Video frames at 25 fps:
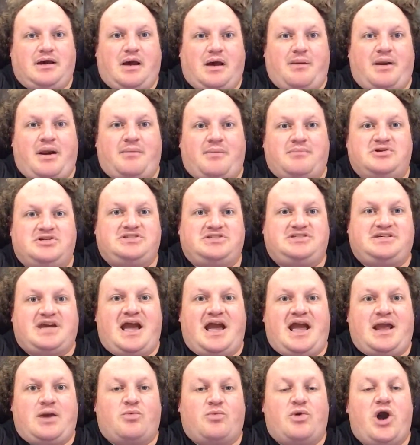And I'm just
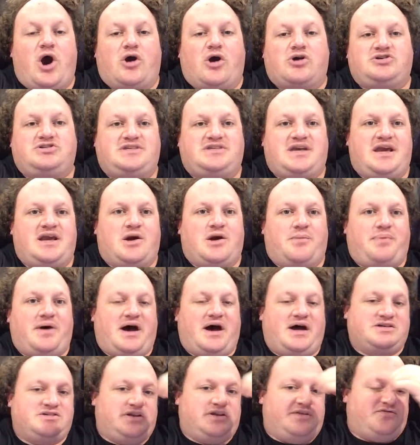saying, we are seeing a
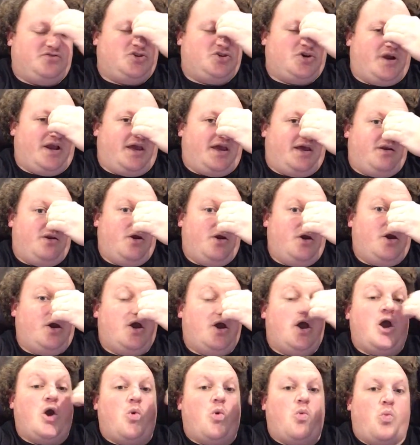positive trend
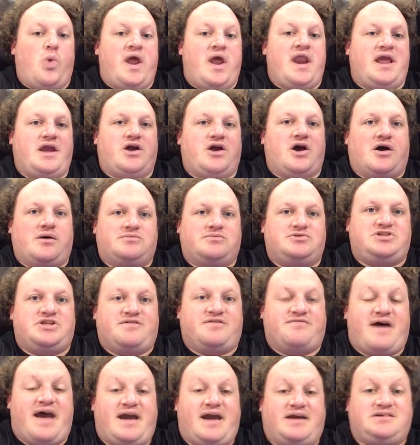when it comes to
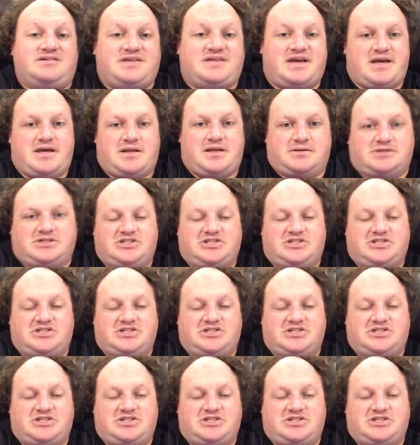the vaccine.